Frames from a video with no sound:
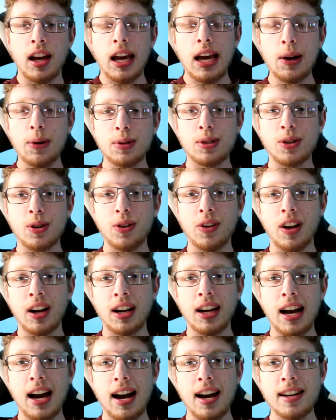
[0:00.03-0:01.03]
Hey, what's going
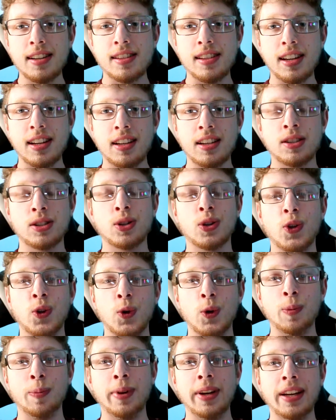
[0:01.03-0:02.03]
on, guys? It is
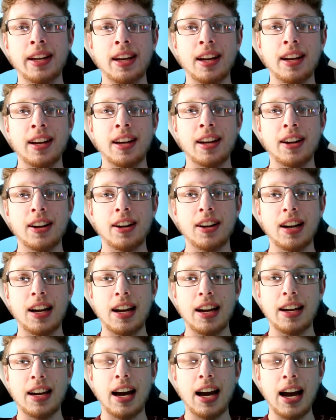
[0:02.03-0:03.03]
Cluen Media here,
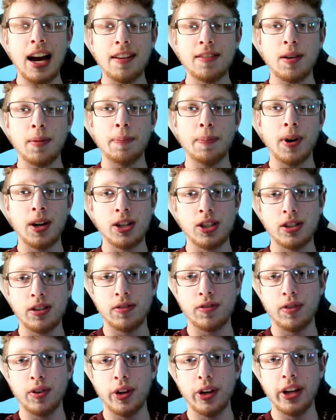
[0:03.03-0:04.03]
and I have a bunch
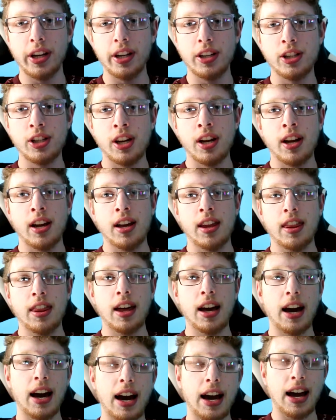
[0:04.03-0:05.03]
of footage
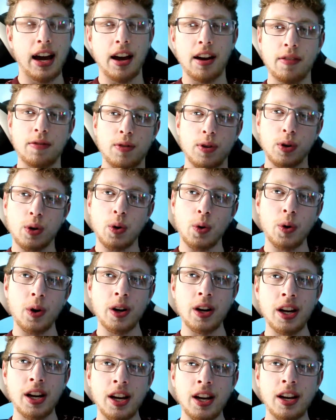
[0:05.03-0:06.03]
that I have
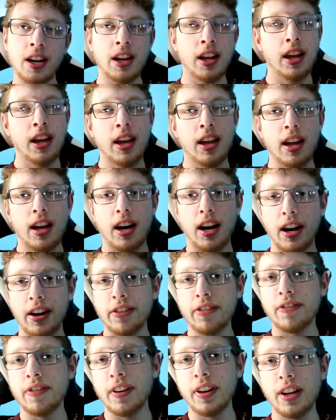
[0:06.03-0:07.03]
recorded,
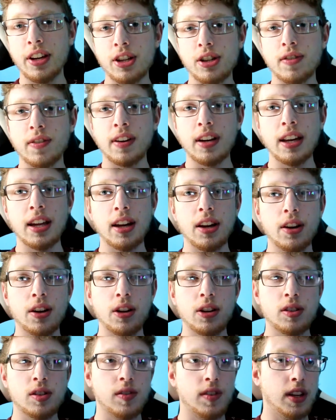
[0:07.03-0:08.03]
unfinished
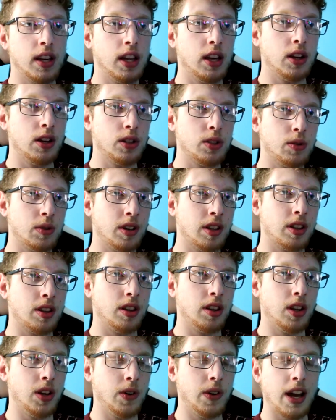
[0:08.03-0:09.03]
videos, videos
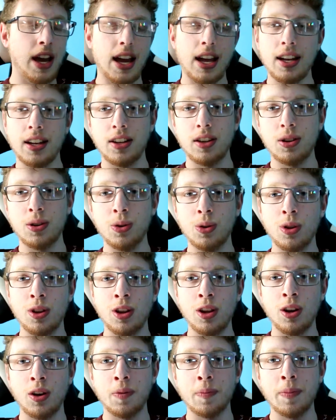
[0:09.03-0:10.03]
with no end to
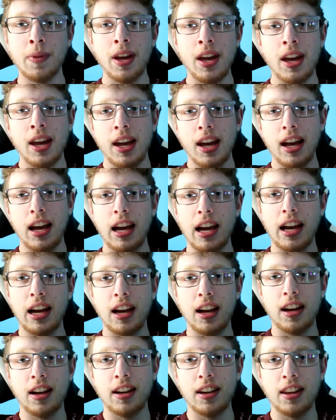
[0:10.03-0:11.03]
them,
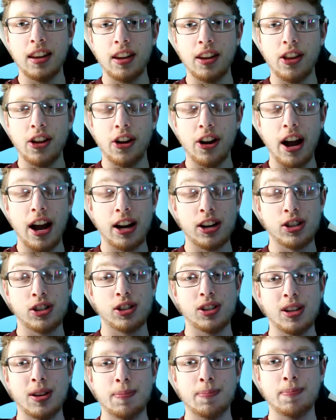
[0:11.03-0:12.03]
and they're
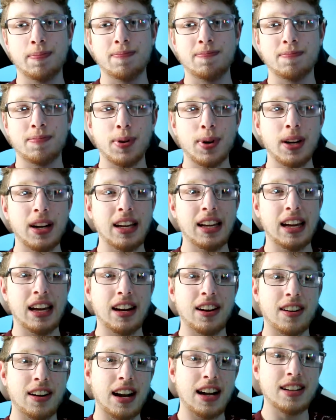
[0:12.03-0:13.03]
actually pretty
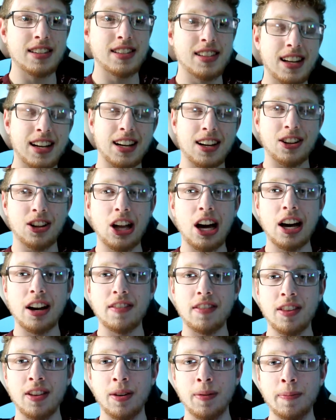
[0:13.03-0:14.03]
interesting, a
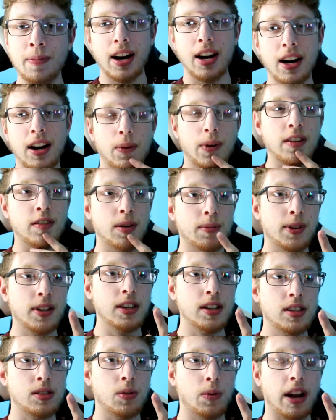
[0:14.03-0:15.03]
lot of them. One of them
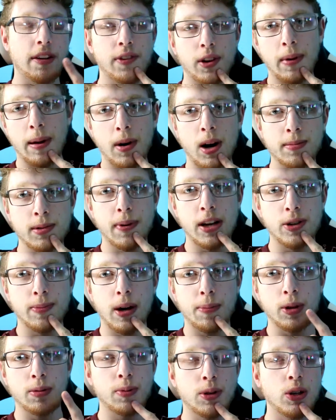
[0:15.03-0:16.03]
was when I filled my mom's
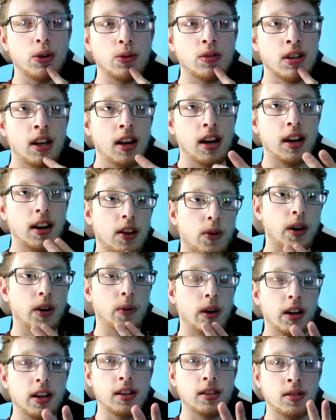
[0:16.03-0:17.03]
bedroom up with balloons. Another
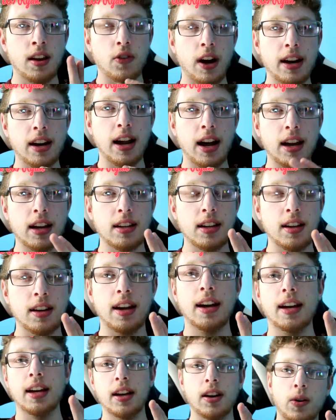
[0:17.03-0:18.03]
one was Ryan and I
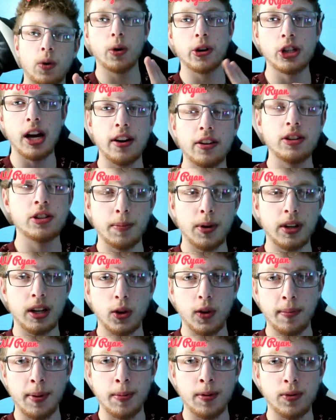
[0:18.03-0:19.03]
did a horror challenge
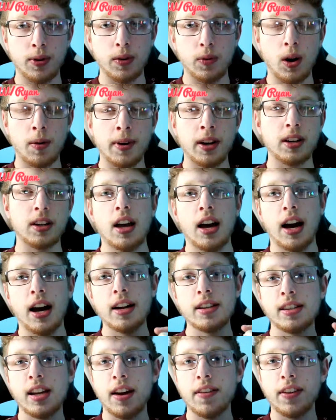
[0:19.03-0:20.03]
building a toilet paper fort in Walmart.
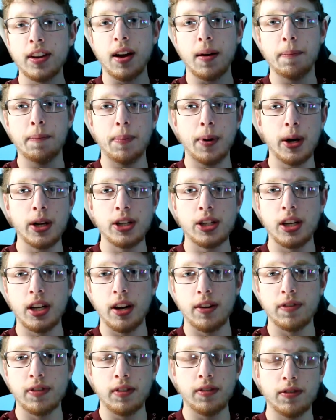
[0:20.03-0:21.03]
I just have like a bunch
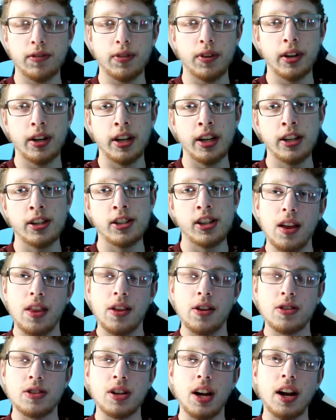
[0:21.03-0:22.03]
of different footage.
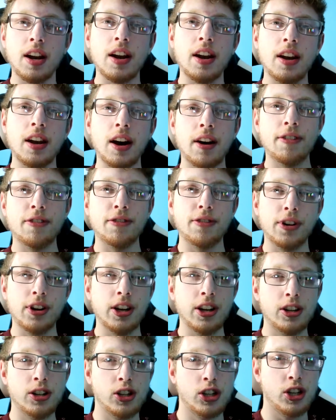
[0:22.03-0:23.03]
There's not enough
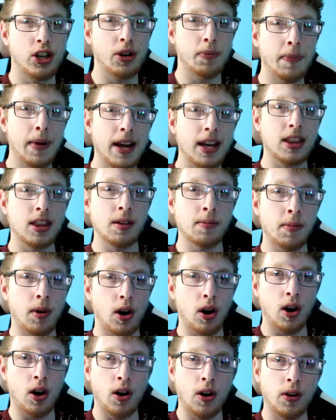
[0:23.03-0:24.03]
footage to make
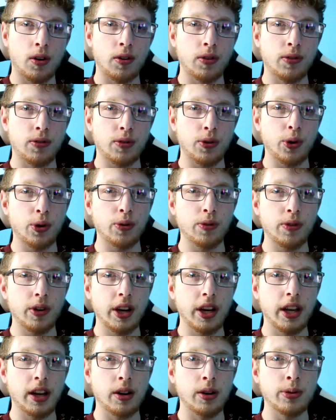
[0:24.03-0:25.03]
them all full
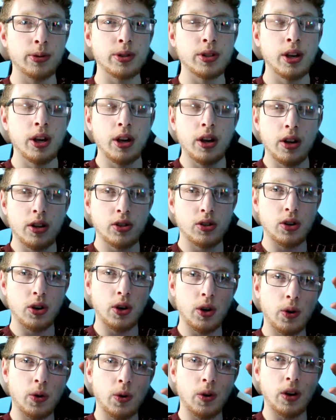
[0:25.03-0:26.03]
videos,
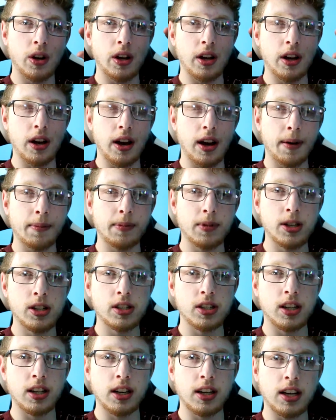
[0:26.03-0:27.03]
so I'm
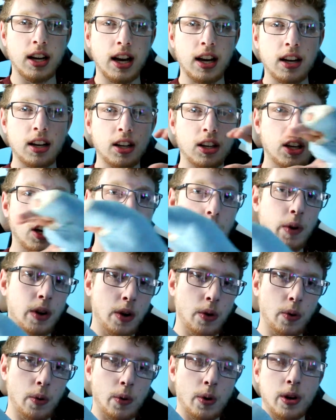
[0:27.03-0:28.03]
just gonna kind of go
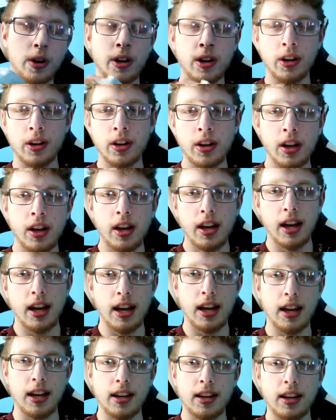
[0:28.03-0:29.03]
in order
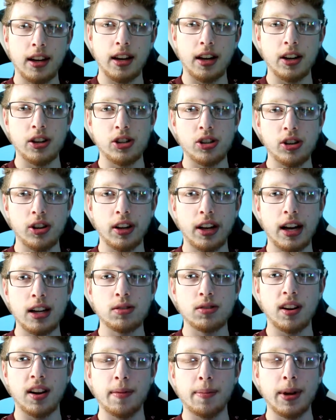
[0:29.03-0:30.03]
and show you
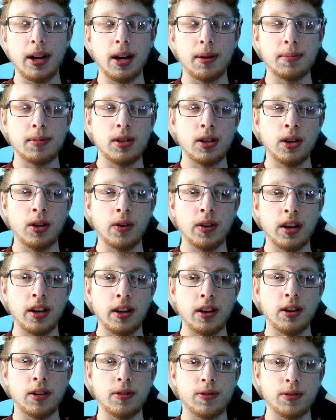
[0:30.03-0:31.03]
guys what I've been up to,
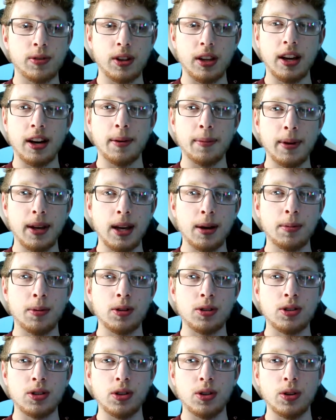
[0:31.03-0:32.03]
and hopefully I'll be
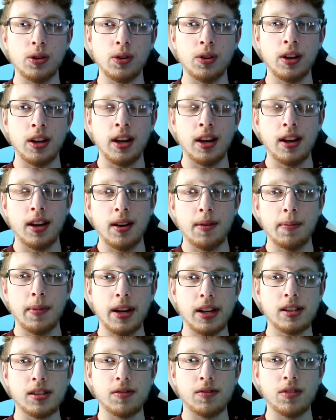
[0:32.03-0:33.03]
able to
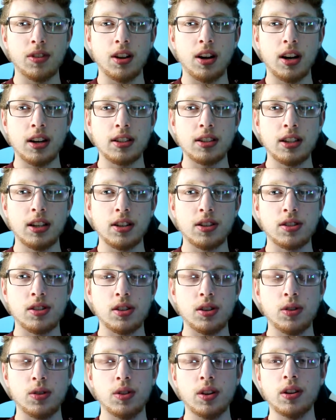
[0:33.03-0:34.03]
make some vlogs here
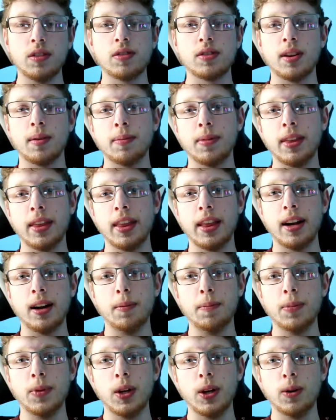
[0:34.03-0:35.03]
soon of something that
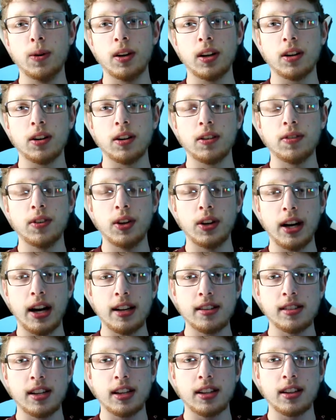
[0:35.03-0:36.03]
I'm doing, or if you
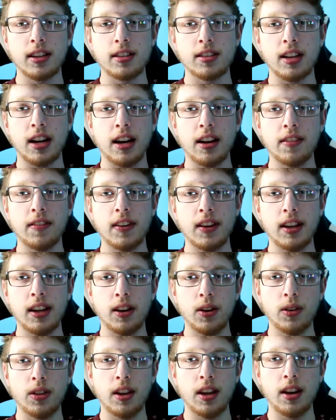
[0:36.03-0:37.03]
guys like this kind of
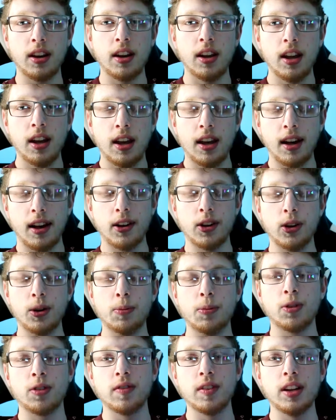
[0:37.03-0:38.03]
video, then I'll
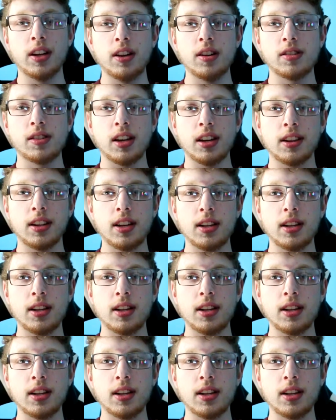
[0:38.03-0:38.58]
do more videos like